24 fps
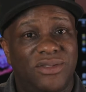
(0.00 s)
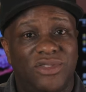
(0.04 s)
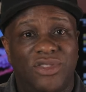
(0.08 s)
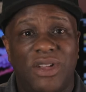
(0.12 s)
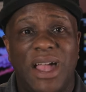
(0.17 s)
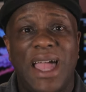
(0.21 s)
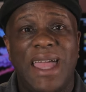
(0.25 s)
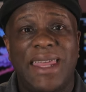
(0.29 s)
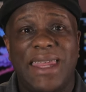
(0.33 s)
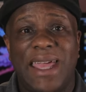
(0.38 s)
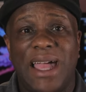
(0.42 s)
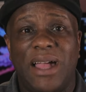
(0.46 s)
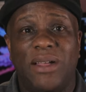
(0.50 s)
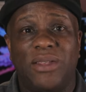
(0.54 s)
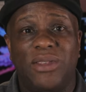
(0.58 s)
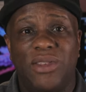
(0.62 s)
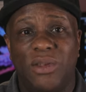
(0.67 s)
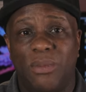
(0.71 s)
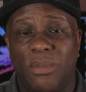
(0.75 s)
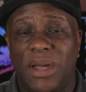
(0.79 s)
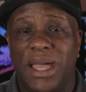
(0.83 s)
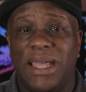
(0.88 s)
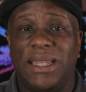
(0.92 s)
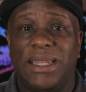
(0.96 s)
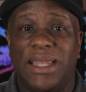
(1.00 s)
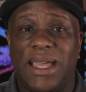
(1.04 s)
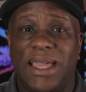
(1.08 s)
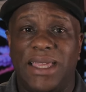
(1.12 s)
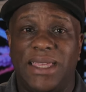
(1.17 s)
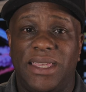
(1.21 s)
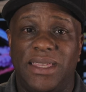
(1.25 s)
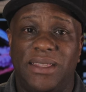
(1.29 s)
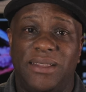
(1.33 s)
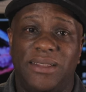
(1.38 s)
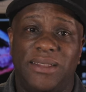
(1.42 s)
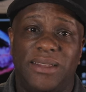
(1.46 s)
Try it out. You might
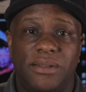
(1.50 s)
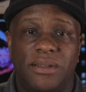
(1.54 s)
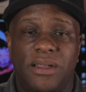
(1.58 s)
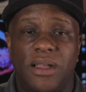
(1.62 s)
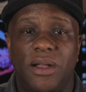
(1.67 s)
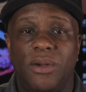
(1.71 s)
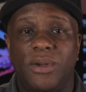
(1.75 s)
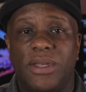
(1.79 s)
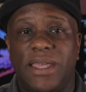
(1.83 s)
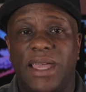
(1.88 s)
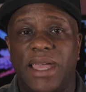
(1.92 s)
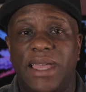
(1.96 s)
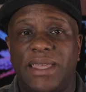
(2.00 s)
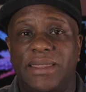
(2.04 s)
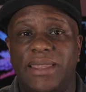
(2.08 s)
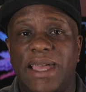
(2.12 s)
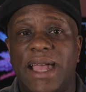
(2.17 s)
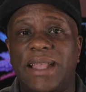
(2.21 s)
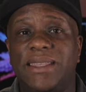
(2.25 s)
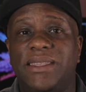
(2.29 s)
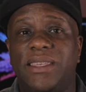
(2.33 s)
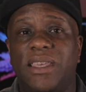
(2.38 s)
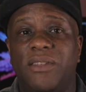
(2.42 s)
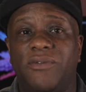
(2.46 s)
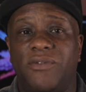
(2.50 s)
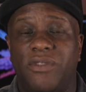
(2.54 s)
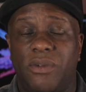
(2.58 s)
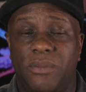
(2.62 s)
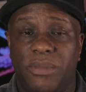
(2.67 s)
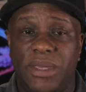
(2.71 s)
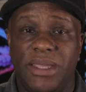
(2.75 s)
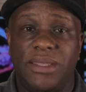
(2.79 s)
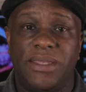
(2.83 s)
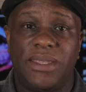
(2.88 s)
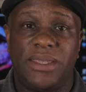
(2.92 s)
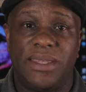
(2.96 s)
like it. Okay, that's it for
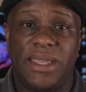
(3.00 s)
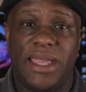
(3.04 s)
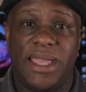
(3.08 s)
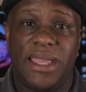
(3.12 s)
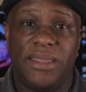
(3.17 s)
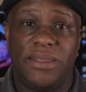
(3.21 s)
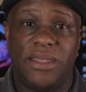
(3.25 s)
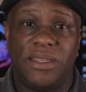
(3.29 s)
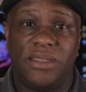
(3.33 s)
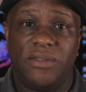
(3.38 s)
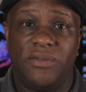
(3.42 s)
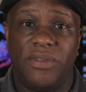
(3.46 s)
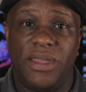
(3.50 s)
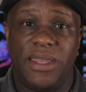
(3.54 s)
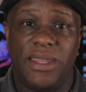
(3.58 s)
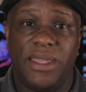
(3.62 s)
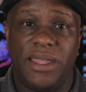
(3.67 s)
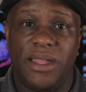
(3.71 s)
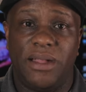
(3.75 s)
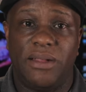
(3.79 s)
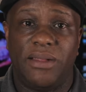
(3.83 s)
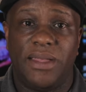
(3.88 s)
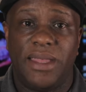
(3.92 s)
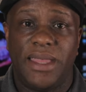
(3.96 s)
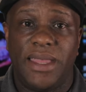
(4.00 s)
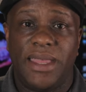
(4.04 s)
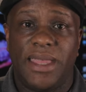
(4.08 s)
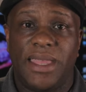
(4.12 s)
me today in this video.